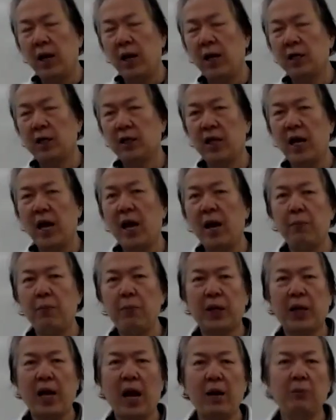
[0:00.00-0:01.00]
and then
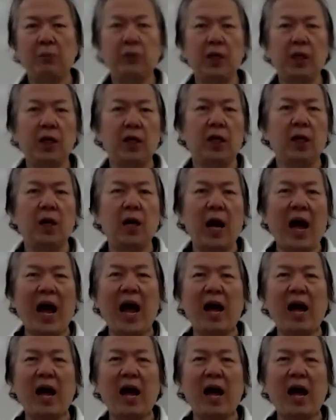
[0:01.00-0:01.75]
become the